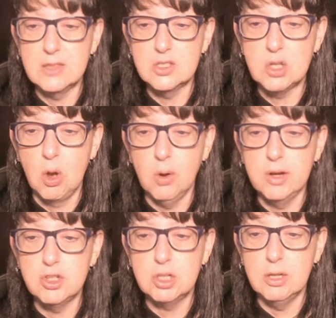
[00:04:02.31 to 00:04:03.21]
this
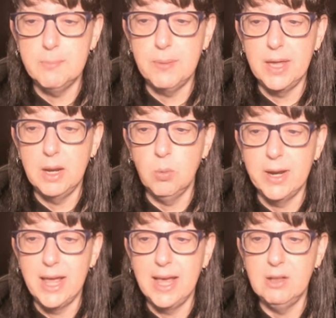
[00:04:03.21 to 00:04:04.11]
orange clip and I
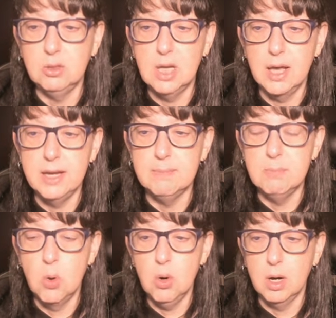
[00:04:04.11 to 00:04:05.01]
wanna L cut it
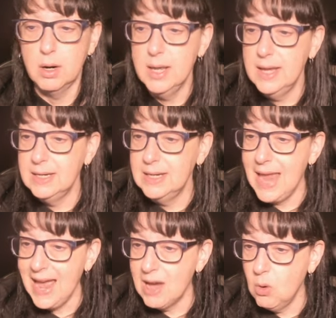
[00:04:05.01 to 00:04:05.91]
more.
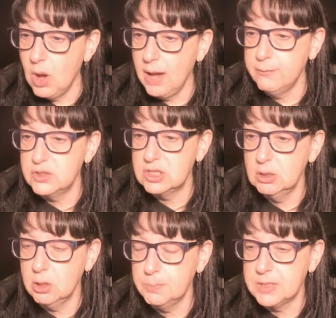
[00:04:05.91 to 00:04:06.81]
Now I've
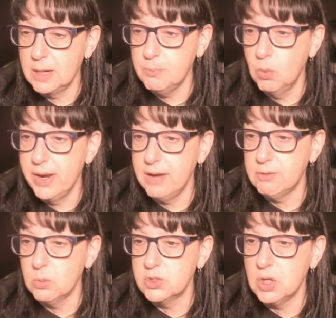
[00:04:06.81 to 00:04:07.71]
slurped up
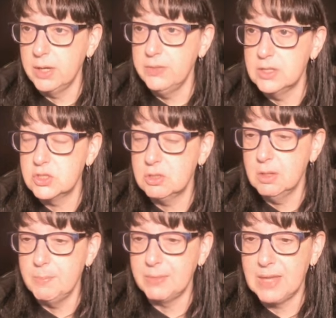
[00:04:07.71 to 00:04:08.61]
whatever was on this
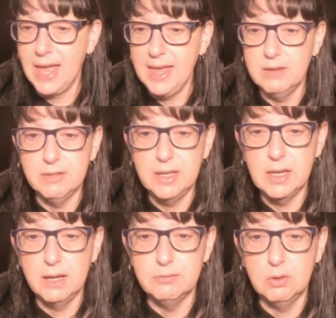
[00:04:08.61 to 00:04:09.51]
clip at the head of it.
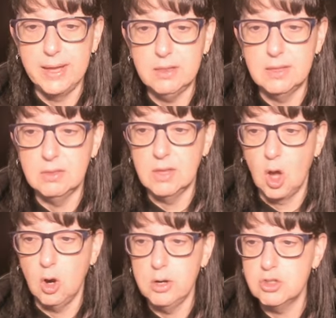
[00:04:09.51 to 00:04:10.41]
I've lengthened the
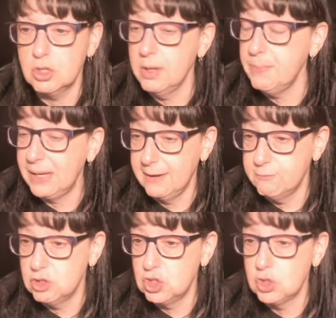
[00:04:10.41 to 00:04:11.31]
orange clip and
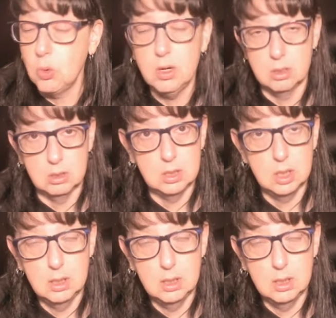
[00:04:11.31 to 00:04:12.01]
I've shortened